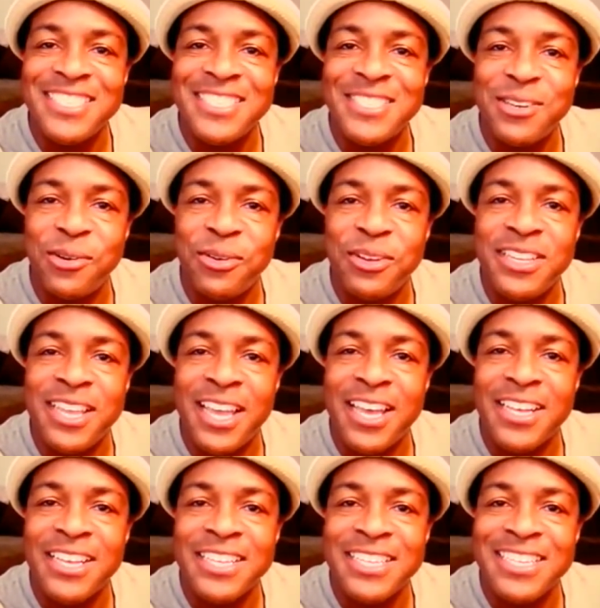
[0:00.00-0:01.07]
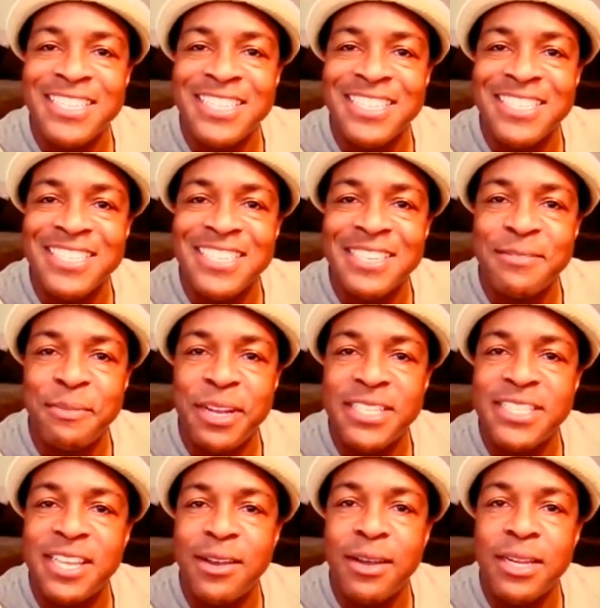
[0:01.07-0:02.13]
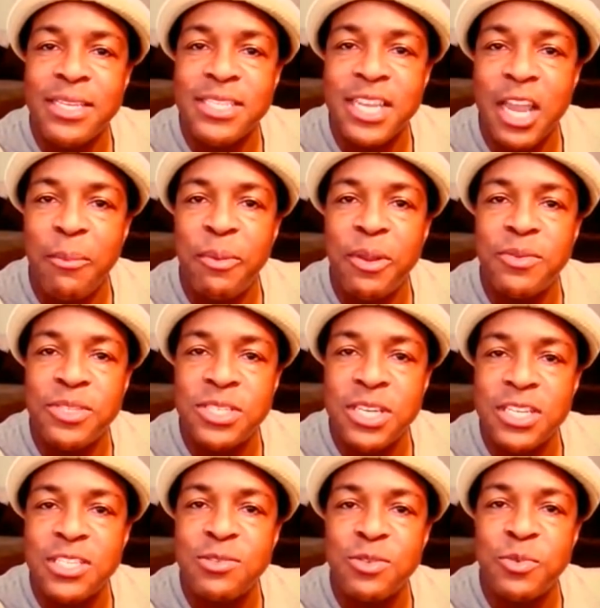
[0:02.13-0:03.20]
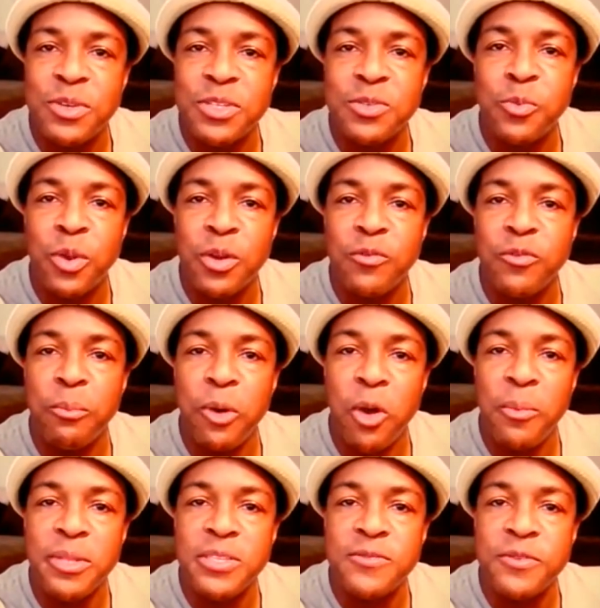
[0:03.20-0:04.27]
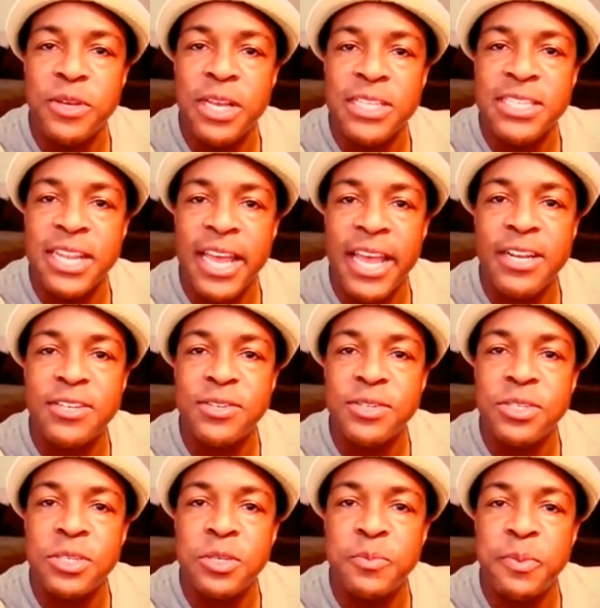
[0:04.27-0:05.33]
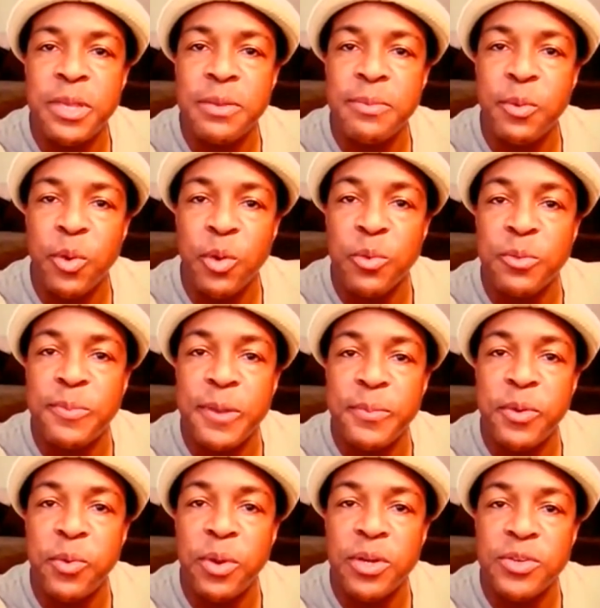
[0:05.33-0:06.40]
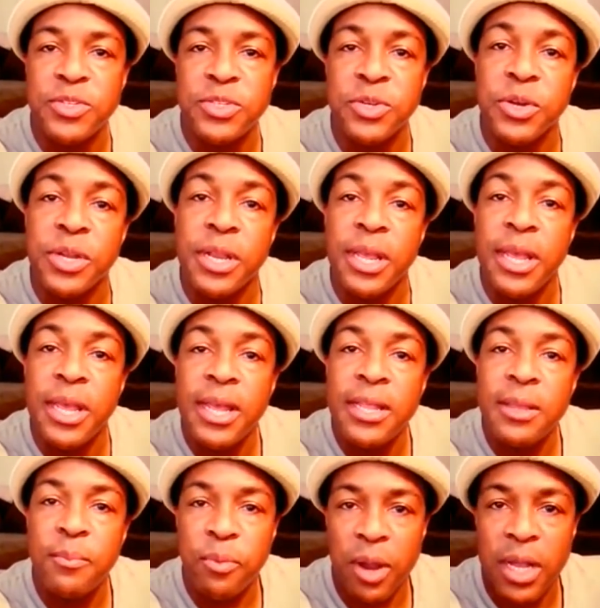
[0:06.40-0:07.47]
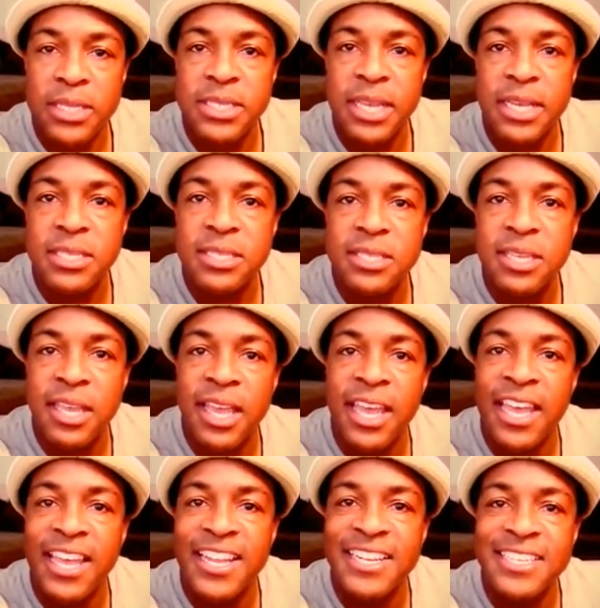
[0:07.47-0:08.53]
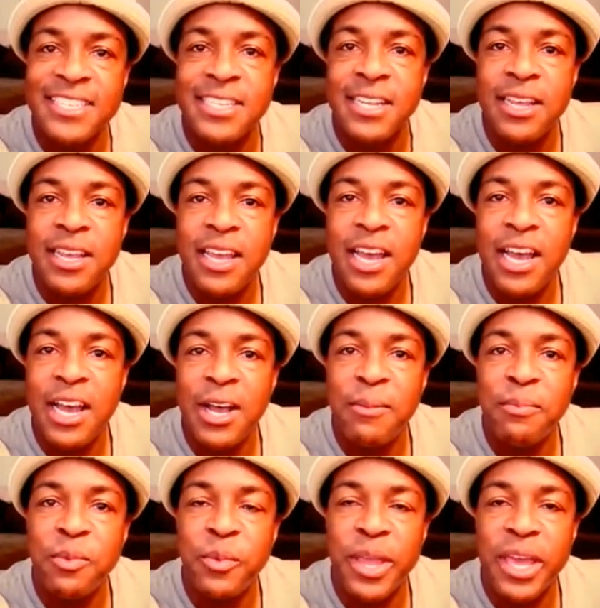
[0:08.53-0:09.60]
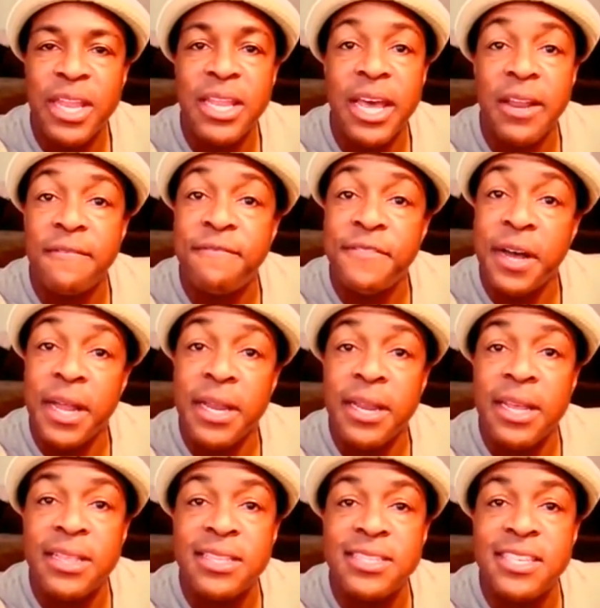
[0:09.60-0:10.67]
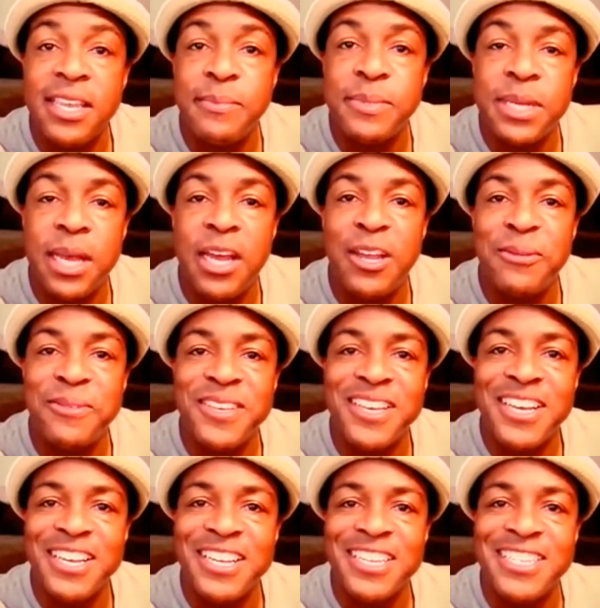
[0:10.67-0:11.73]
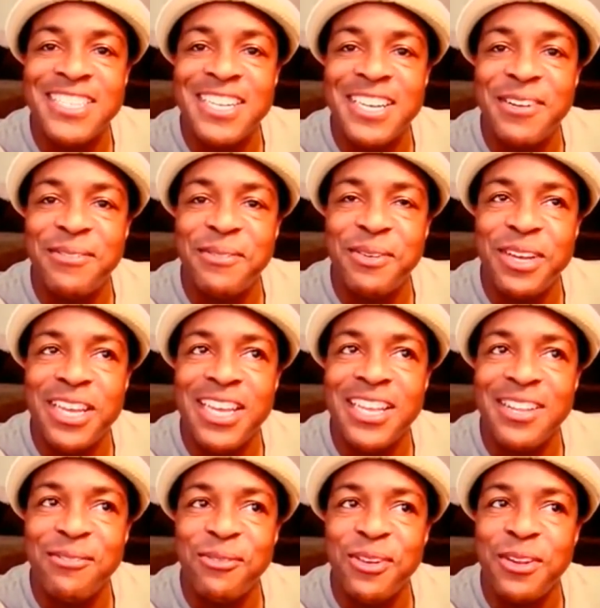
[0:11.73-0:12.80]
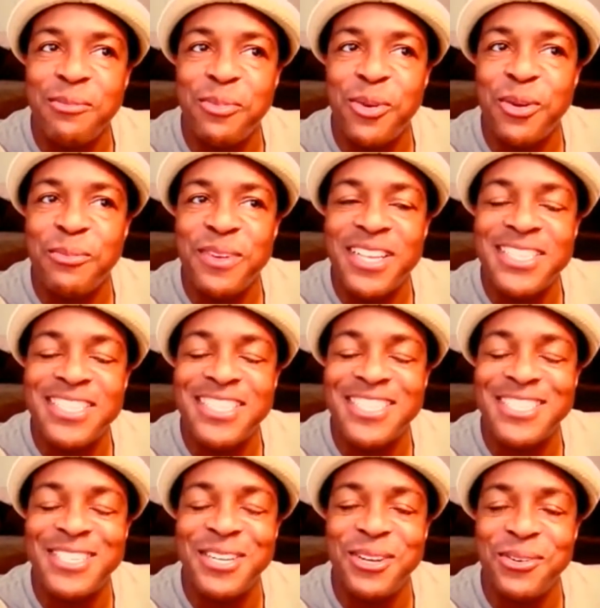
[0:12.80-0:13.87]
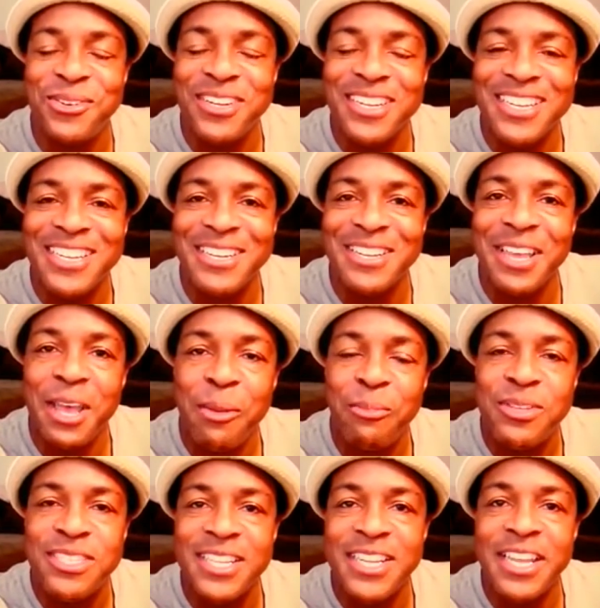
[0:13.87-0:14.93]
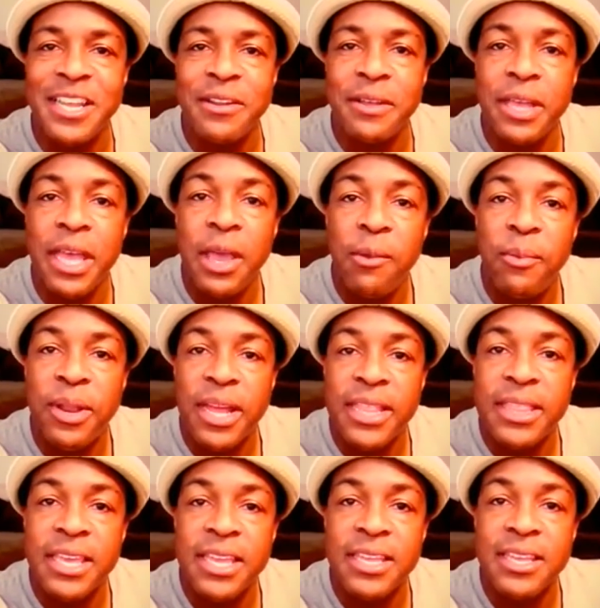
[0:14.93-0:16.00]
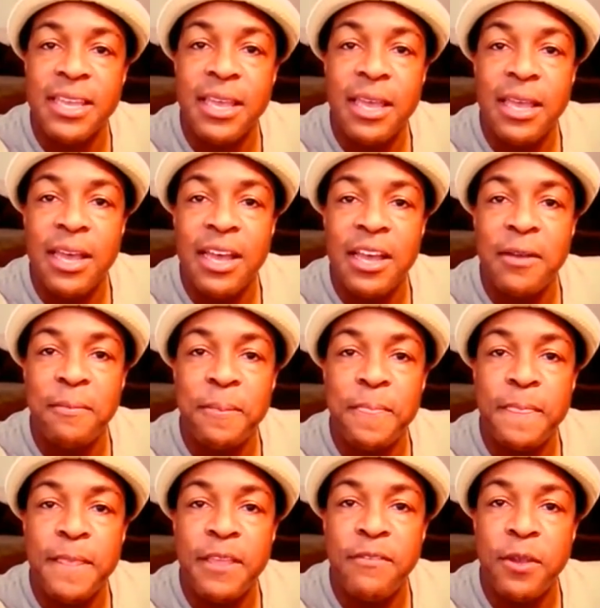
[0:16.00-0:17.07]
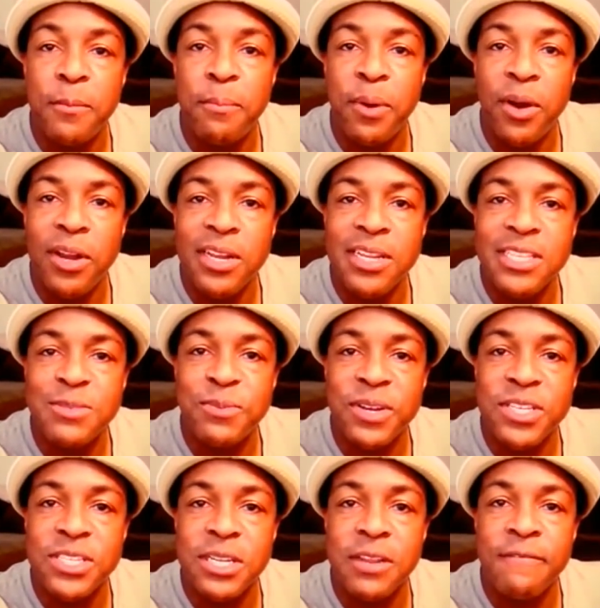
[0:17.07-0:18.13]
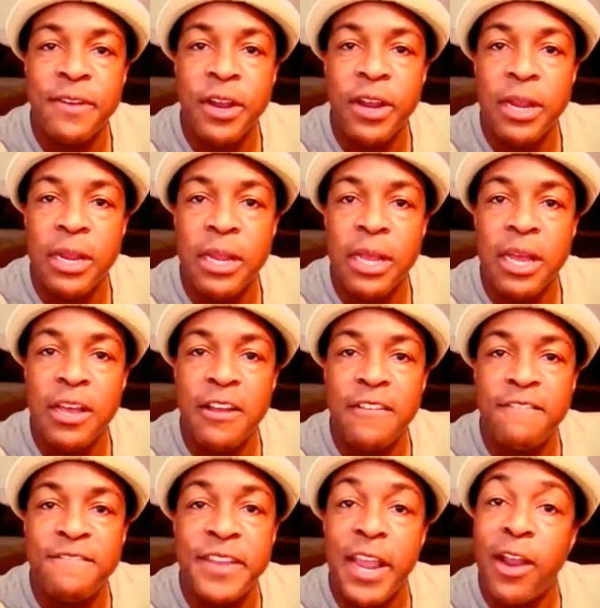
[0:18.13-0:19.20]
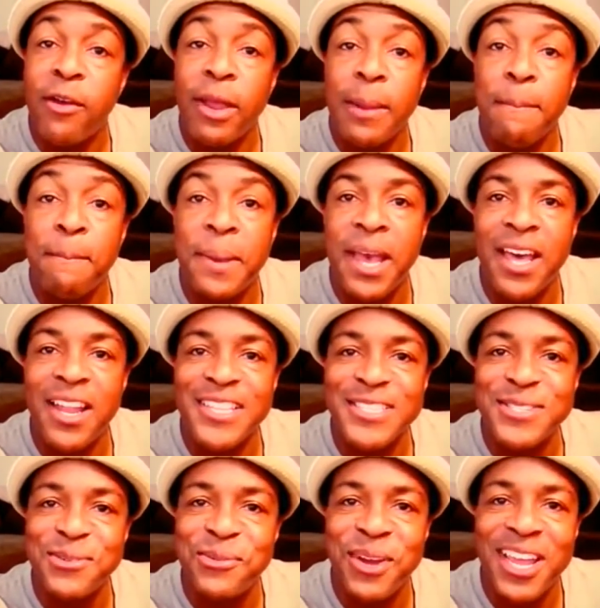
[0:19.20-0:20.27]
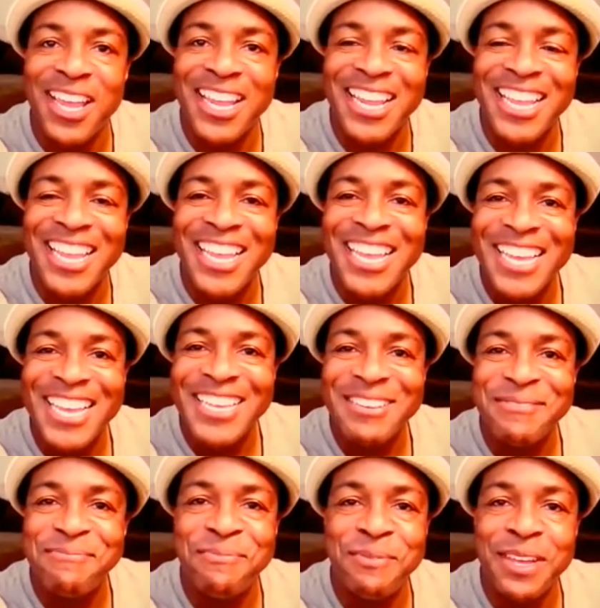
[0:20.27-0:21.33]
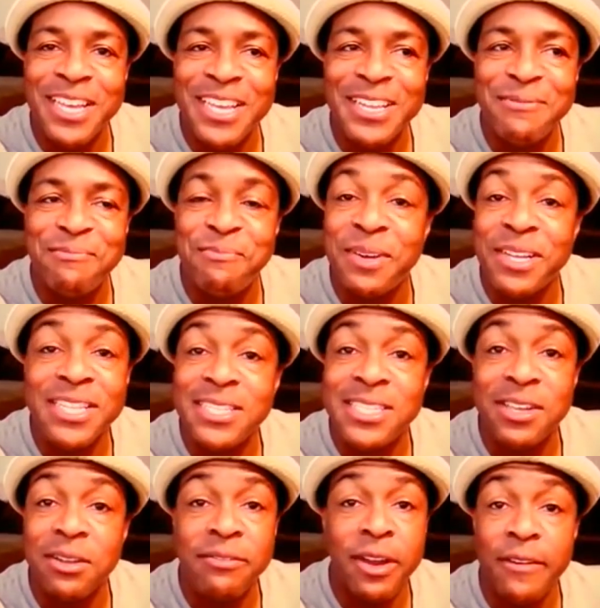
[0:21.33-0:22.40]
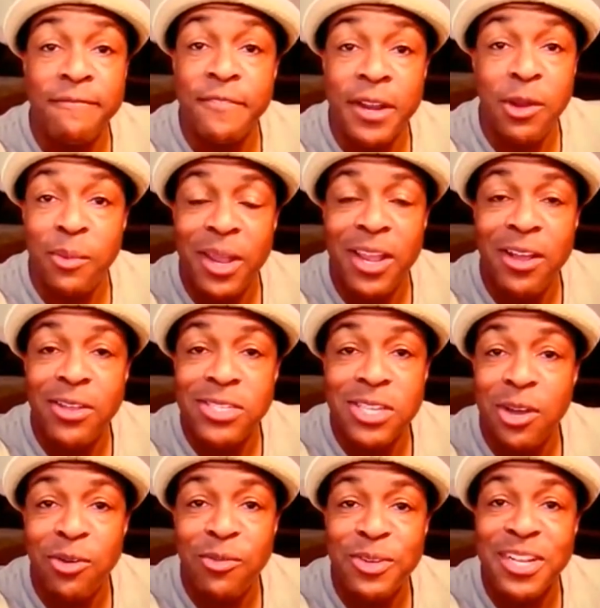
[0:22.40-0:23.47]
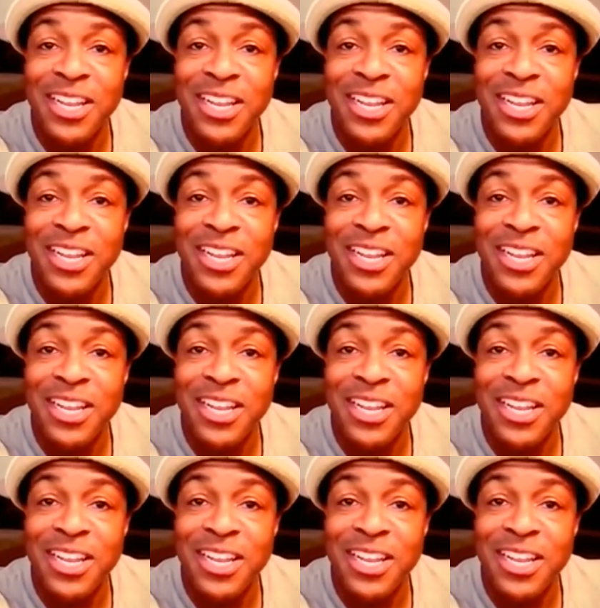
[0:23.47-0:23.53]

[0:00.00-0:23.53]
so yeah, it, it, it, might sound cliche, but it was just one of those wonderful moments as an actor to just be able to work with people who understood the process, and um, we had a lot of fun at the same time and um, and a real important message too, and presented in a what I think, um, if you'll pardon the expression, a very uh, fair and balanced way, and but still in a very funny way also.